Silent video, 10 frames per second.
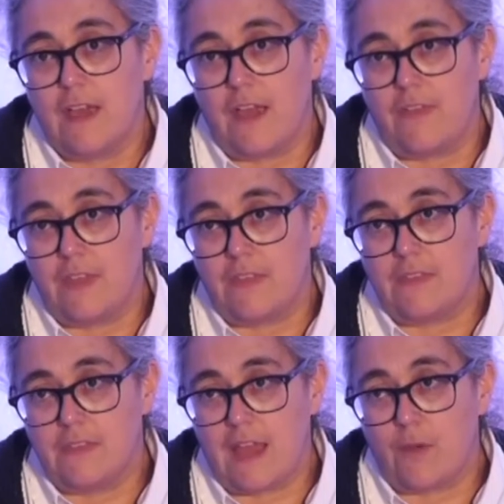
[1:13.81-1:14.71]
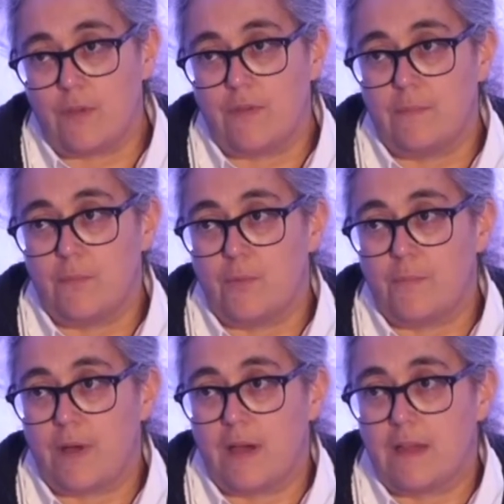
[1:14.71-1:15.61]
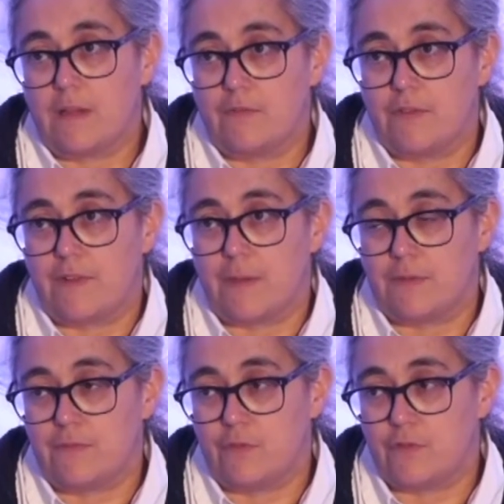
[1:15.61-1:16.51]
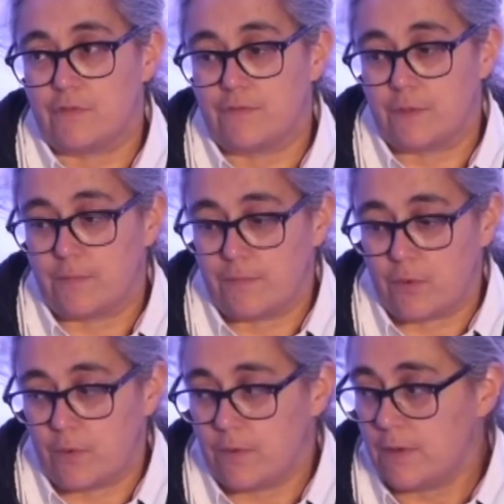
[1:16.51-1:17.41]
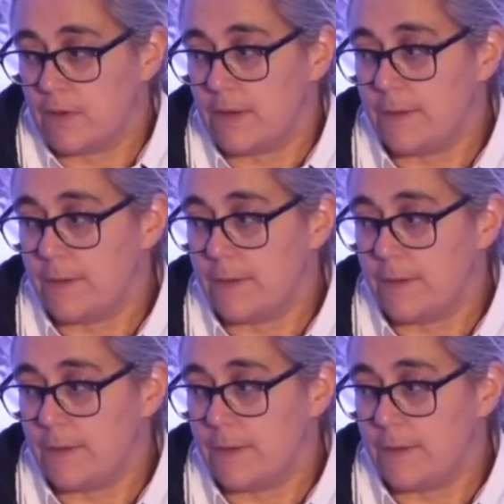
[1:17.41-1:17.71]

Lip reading: And then now we're in Mumbai, reframing the future of film 4.